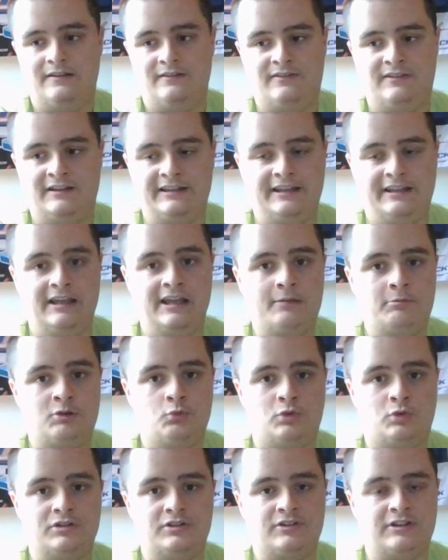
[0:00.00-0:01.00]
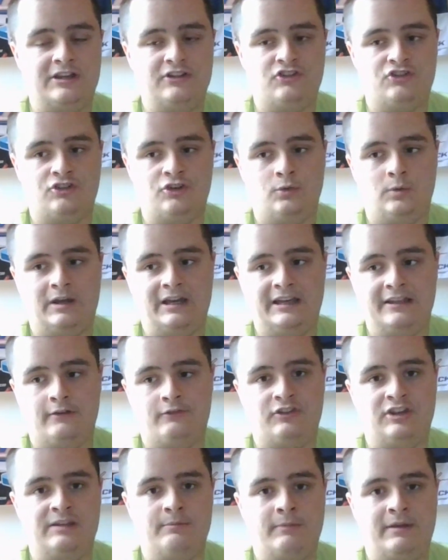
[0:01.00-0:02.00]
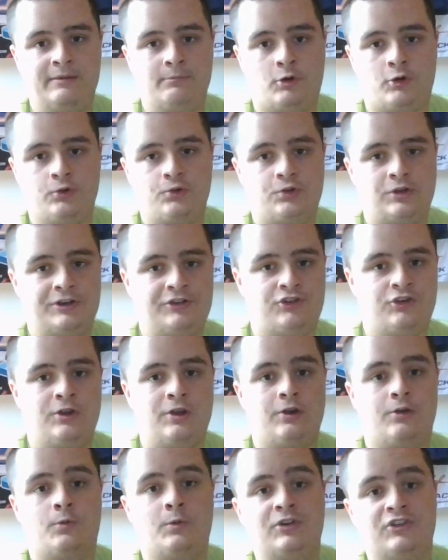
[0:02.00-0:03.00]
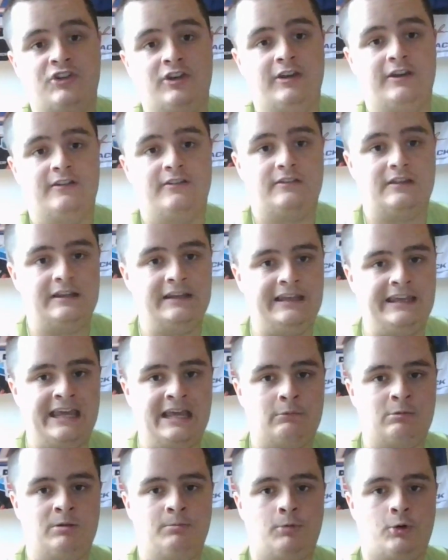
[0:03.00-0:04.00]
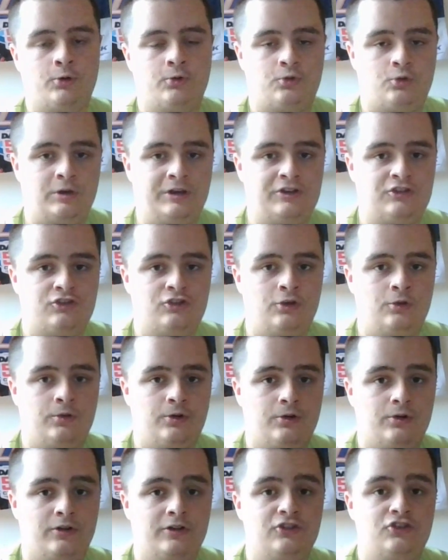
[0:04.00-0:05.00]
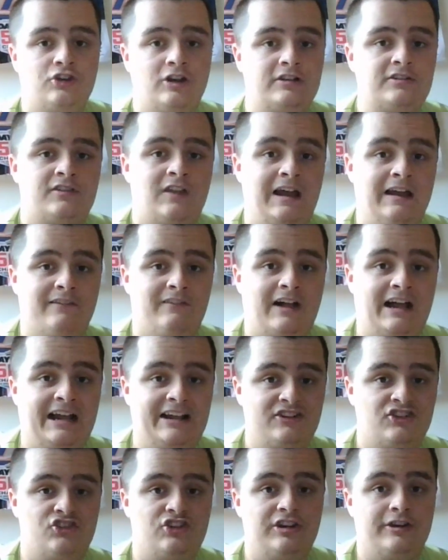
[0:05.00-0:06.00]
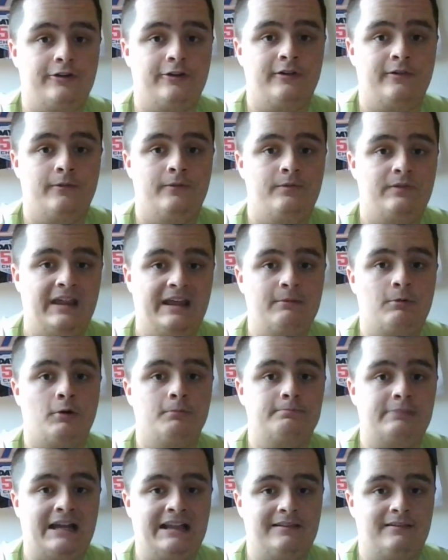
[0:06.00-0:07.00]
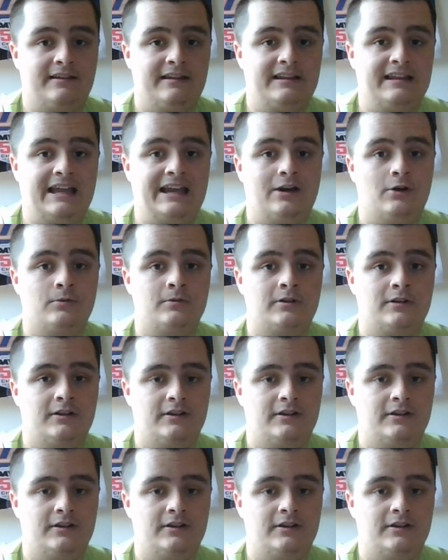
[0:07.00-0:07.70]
Denny Hamlin won stage 2 ahead of teammate Martin Truex Jr., which Denny Hamlin and Martin Truex Jr., just like last year, they were battling it out.